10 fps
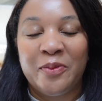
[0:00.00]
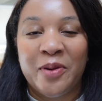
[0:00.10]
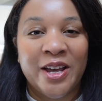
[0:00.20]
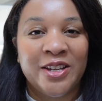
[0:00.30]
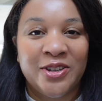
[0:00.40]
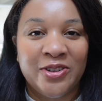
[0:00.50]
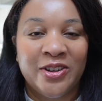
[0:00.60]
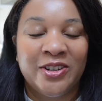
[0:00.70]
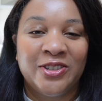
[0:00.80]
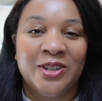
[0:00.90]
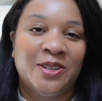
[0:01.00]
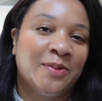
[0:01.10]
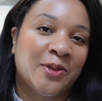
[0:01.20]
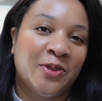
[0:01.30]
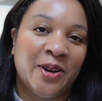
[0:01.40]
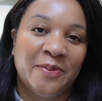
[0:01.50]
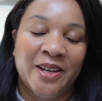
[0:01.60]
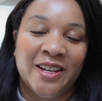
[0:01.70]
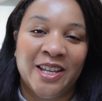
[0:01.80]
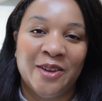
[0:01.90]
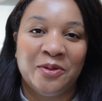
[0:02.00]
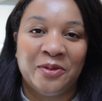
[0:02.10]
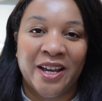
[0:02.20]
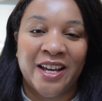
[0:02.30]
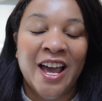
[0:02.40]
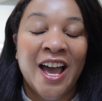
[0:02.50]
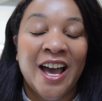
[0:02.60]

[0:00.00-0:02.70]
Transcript: my 200 subscriber giveaway.